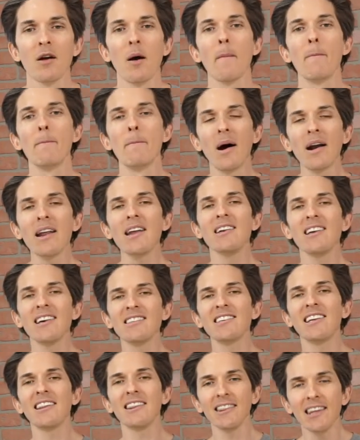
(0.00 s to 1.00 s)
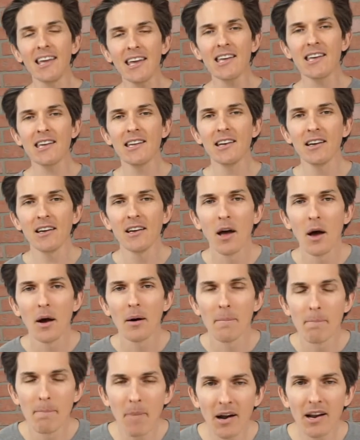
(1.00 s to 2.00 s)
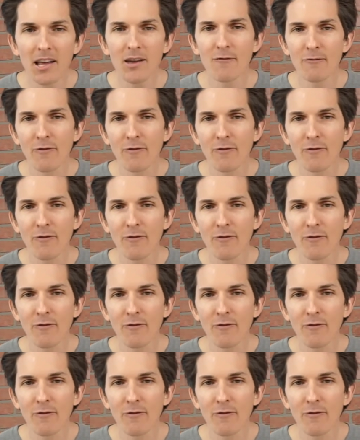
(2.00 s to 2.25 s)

Money doesn't lead, money